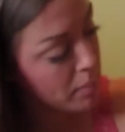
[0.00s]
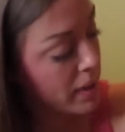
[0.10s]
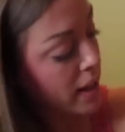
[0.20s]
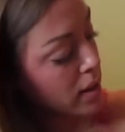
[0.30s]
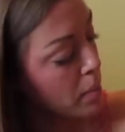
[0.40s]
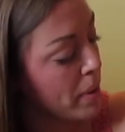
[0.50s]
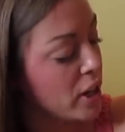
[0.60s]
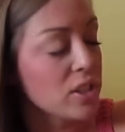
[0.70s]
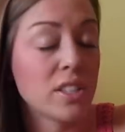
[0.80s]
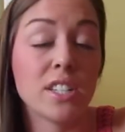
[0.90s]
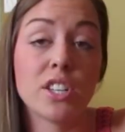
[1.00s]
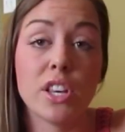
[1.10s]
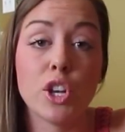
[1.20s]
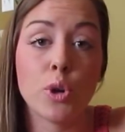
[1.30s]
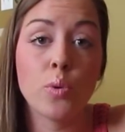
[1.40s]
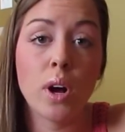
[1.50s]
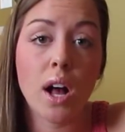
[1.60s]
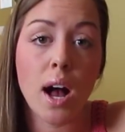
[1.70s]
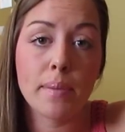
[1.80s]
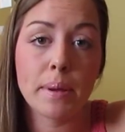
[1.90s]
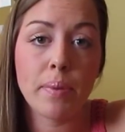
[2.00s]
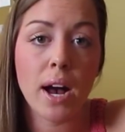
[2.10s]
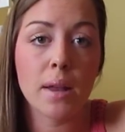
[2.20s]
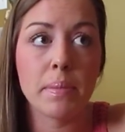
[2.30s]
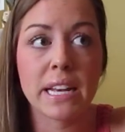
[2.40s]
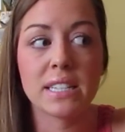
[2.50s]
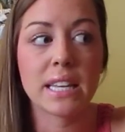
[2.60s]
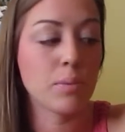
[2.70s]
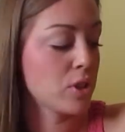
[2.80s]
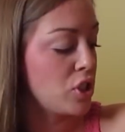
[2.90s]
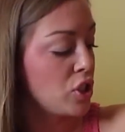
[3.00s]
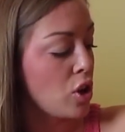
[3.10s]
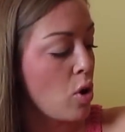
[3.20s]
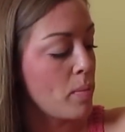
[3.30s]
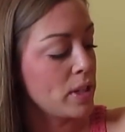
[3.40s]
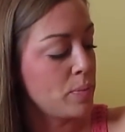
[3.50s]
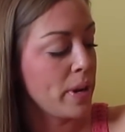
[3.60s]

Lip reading: in comparison to the new OmniPod, because they were so much